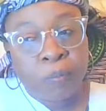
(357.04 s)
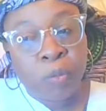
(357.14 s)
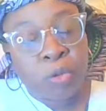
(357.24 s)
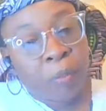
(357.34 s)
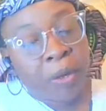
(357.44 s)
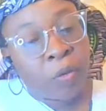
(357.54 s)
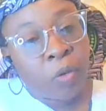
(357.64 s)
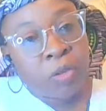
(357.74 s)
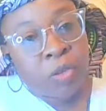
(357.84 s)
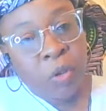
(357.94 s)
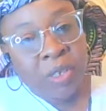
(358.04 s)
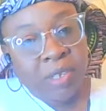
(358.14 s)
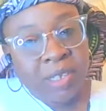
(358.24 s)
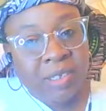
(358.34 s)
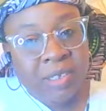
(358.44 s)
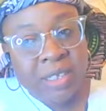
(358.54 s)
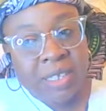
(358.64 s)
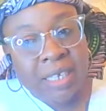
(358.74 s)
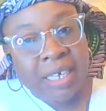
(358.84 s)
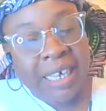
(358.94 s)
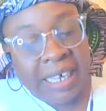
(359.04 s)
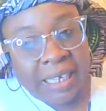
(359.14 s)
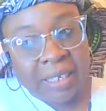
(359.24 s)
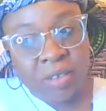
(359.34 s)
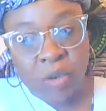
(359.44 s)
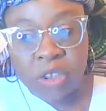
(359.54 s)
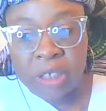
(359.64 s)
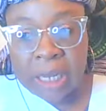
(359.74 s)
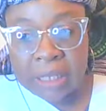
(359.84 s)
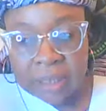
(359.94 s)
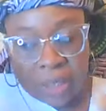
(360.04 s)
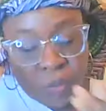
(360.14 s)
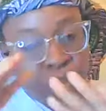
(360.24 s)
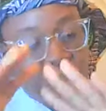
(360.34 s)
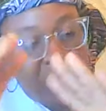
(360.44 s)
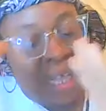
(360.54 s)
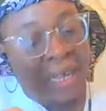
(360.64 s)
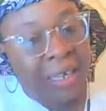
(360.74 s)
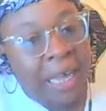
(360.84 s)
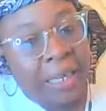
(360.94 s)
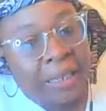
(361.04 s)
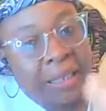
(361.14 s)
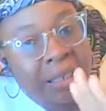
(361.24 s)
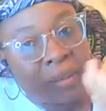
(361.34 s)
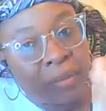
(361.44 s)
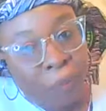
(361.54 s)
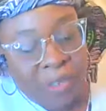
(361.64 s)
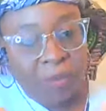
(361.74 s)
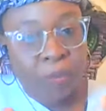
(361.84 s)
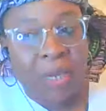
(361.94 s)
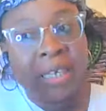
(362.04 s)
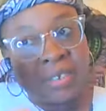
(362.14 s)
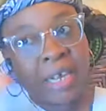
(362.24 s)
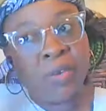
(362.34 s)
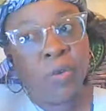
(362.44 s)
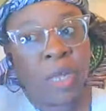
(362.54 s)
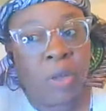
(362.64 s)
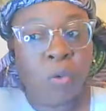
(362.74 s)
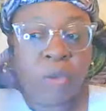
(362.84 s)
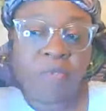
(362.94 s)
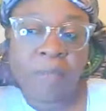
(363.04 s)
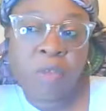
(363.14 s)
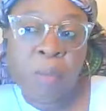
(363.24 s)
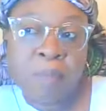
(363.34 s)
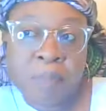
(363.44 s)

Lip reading: put some kind of consequences in such that it would be that guiding principle? At least I know that, oh, if I've not